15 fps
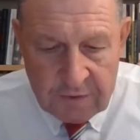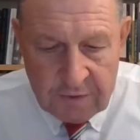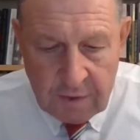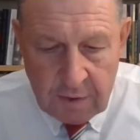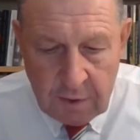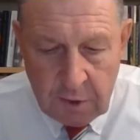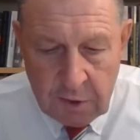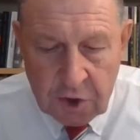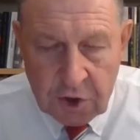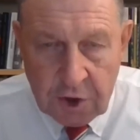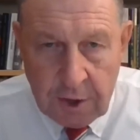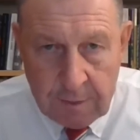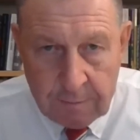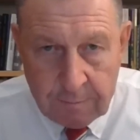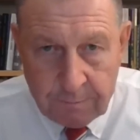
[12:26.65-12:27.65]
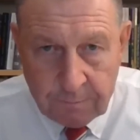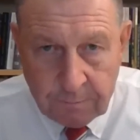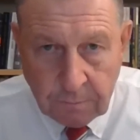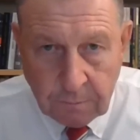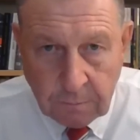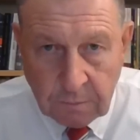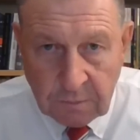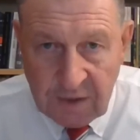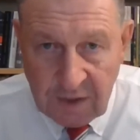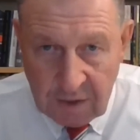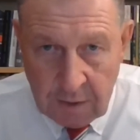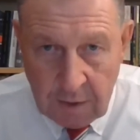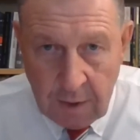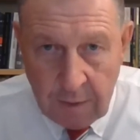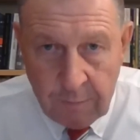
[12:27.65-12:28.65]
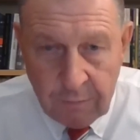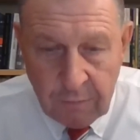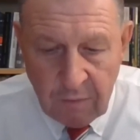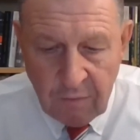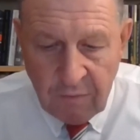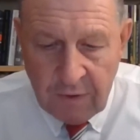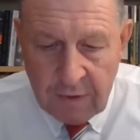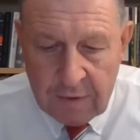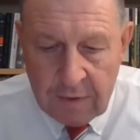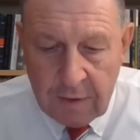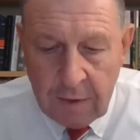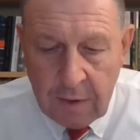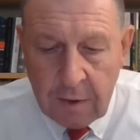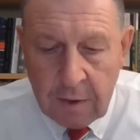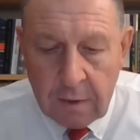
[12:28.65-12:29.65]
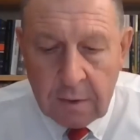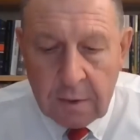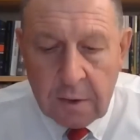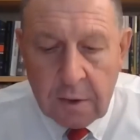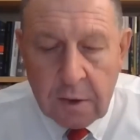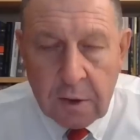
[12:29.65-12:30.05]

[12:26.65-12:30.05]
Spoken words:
now 8 fronts in the large-scale Iran-Israel war.